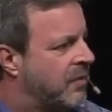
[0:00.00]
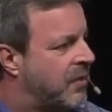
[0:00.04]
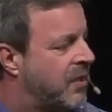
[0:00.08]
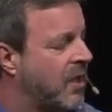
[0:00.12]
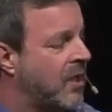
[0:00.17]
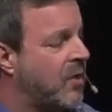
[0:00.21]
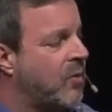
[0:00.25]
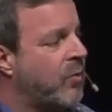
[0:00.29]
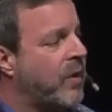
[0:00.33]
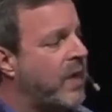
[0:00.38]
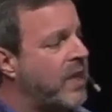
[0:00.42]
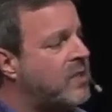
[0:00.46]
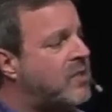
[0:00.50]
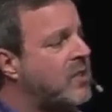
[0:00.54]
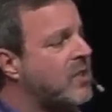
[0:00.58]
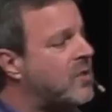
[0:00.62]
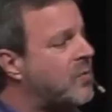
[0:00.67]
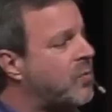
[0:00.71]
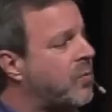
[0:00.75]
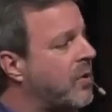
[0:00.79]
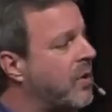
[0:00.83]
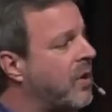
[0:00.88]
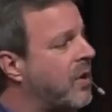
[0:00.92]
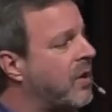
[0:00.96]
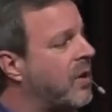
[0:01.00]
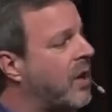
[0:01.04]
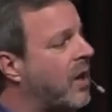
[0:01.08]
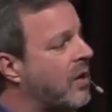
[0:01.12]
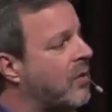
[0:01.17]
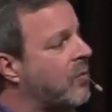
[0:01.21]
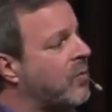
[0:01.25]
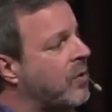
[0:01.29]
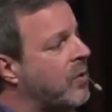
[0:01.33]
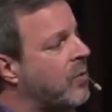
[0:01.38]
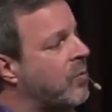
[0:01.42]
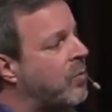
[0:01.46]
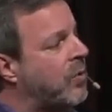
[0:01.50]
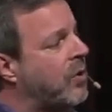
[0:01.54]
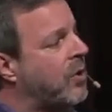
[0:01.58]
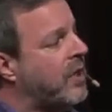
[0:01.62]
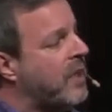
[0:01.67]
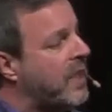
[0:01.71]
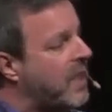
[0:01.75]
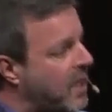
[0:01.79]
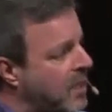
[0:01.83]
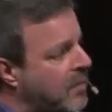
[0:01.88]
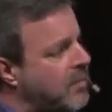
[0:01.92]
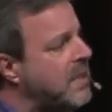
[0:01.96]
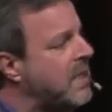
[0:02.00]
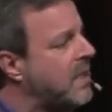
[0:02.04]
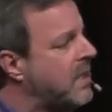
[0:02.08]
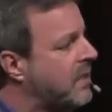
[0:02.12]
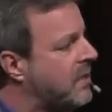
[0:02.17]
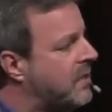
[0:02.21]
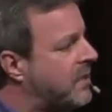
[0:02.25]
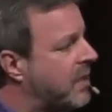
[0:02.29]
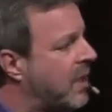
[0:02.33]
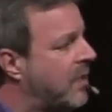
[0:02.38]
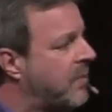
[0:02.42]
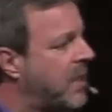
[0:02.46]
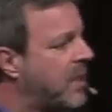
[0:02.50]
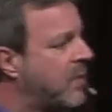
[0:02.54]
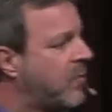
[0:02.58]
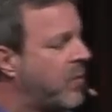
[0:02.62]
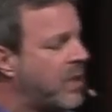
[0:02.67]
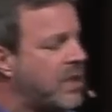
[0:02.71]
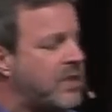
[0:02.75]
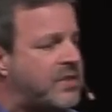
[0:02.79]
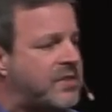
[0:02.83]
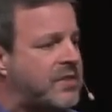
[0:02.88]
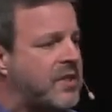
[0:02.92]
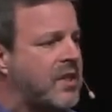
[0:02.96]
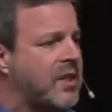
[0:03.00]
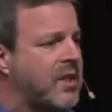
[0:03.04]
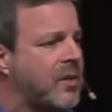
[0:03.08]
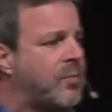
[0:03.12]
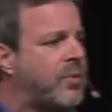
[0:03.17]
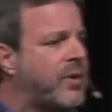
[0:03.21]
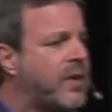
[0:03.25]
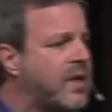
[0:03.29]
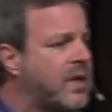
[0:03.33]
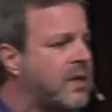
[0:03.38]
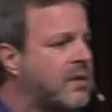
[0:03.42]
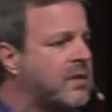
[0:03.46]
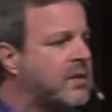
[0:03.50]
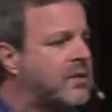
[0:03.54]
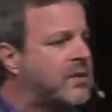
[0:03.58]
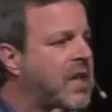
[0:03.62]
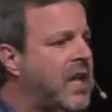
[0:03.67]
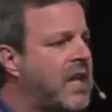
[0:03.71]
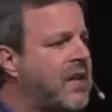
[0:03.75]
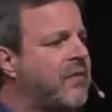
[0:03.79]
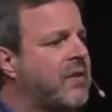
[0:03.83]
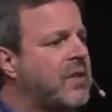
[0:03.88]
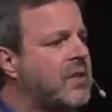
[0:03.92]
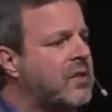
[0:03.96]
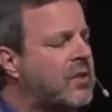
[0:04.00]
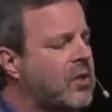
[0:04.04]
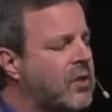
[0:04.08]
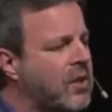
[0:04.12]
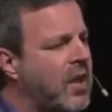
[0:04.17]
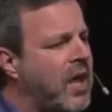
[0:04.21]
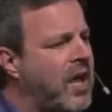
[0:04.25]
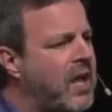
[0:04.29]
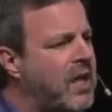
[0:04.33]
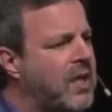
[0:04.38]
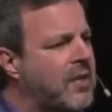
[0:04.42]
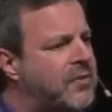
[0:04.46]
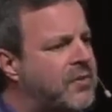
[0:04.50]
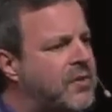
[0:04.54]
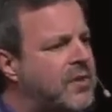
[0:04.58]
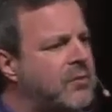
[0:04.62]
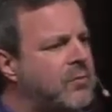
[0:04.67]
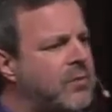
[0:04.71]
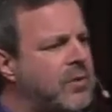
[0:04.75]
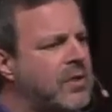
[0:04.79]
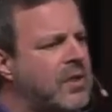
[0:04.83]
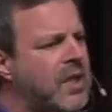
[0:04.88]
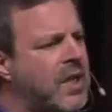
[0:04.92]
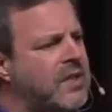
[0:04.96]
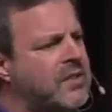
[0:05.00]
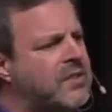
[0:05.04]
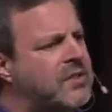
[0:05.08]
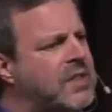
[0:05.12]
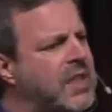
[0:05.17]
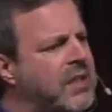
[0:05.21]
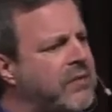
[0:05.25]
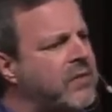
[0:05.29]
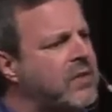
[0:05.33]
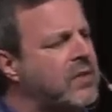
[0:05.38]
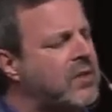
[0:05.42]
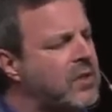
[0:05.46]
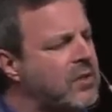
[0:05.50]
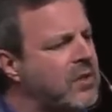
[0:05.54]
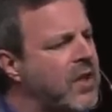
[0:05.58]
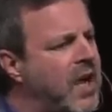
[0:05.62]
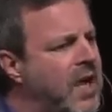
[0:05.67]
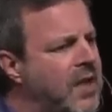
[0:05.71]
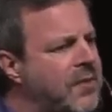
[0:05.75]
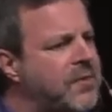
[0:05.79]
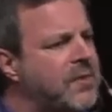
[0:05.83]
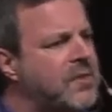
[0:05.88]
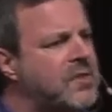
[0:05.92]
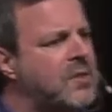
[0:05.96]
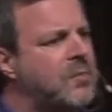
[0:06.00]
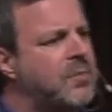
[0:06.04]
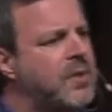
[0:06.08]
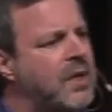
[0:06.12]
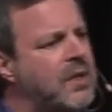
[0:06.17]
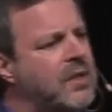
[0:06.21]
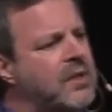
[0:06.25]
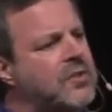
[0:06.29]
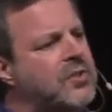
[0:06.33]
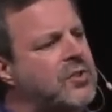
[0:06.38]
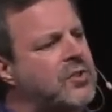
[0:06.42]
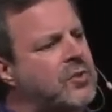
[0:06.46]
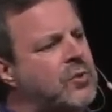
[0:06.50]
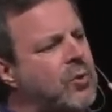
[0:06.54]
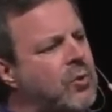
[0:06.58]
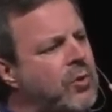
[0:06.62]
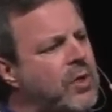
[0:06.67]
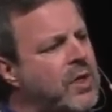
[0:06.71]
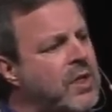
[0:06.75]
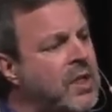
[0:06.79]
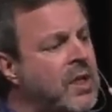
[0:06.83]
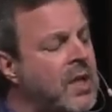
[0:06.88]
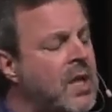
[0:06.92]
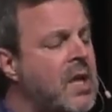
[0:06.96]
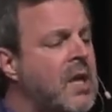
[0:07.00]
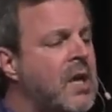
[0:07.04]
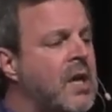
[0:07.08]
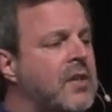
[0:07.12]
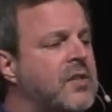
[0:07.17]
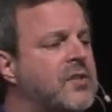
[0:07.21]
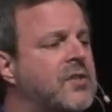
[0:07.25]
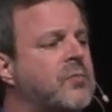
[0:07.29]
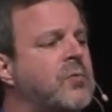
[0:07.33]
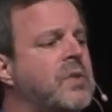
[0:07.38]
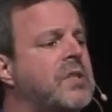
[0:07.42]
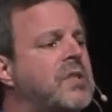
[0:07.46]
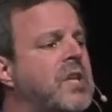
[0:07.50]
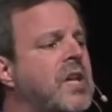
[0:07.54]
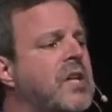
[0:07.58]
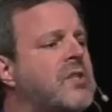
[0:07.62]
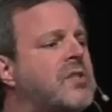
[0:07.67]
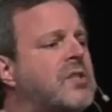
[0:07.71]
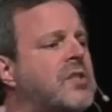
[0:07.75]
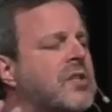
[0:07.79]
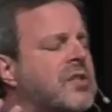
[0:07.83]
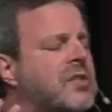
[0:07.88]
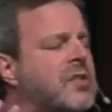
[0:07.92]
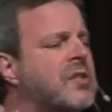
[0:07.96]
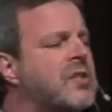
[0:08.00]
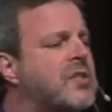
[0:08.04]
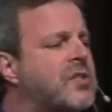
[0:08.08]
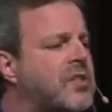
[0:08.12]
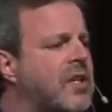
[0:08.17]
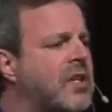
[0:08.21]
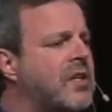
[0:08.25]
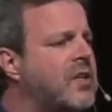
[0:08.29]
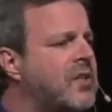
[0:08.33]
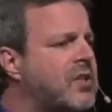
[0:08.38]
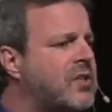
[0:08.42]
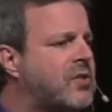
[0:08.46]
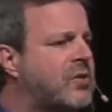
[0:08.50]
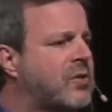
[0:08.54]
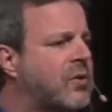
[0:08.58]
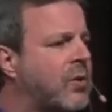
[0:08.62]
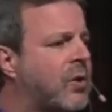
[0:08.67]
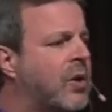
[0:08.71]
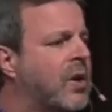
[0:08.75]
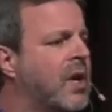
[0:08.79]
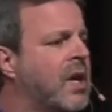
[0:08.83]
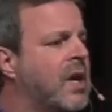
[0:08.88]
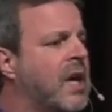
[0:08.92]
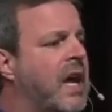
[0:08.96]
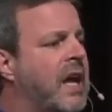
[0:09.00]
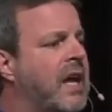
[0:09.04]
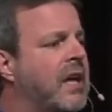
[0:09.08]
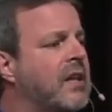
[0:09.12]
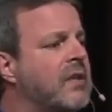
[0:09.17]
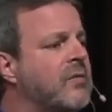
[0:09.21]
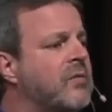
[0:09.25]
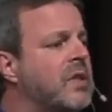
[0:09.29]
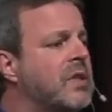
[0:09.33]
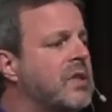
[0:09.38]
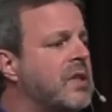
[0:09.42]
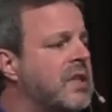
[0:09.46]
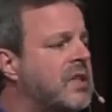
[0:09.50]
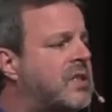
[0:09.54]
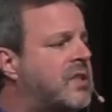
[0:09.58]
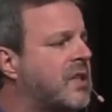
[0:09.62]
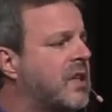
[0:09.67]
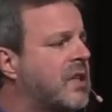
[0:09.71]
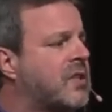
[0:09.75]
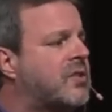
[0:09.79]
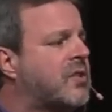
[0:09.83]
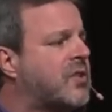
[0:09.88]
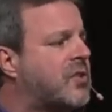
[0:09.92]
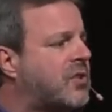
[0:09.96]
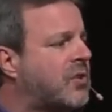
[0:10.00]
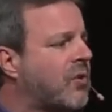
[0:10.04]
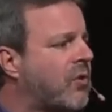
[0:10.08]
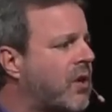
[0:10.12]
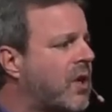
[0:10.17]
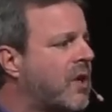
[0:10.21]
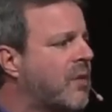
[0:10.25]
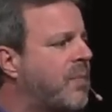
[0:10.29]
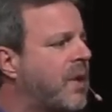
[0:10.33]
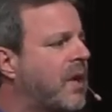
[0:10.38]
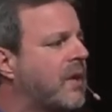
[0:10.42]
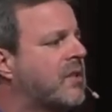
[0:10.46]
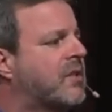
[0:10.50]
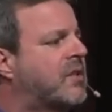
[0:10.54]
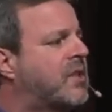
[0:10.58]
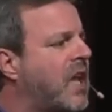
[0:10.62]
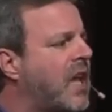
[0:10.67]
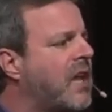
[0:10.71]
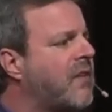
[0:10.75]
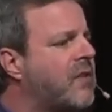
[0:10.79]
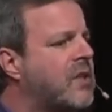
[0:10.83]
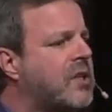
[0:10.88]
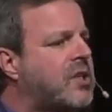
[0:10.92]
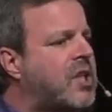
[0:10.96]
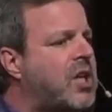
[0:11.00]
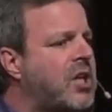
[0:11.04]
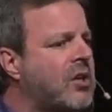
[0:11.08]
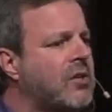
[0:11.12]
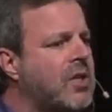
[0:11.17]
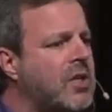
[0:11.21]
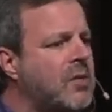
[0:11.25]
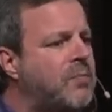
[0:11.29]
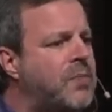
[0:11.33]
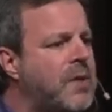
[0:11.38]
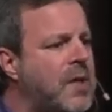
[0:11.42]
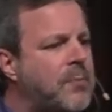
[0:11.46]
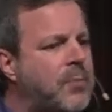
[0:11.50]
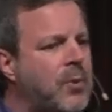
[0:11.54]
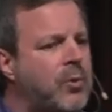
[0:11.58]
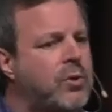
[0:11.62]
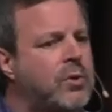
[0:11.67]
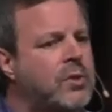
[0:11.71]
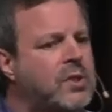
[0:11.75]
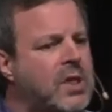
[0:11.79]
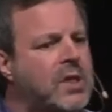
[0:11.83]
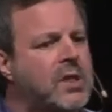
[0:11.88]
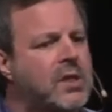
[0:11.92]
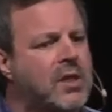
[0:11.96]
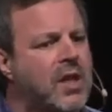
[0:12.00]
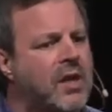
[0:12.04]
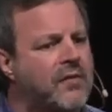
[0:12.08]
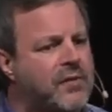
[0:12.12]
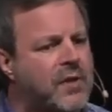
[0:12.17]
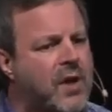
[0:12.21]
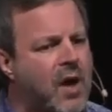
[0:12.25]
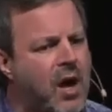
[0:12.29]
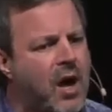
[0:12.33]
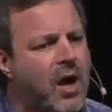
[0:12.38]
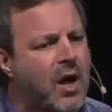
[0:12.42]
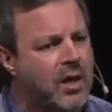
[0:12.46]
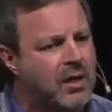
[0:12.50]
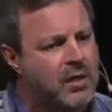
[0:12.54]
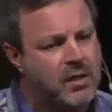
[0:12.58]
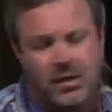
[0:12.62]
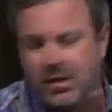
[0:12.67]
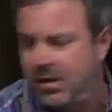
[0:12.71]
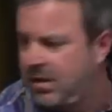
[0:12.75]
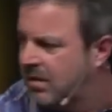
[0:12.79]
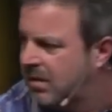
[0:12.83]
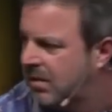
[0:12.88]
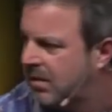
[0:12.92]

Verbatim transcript: The unrighteous were, were enemies. I mean, we celebrate David and Goliath. You realize David Goliath is about a story, we teach this in Sunday school. It's, it's a story about David killing people who didn't love God.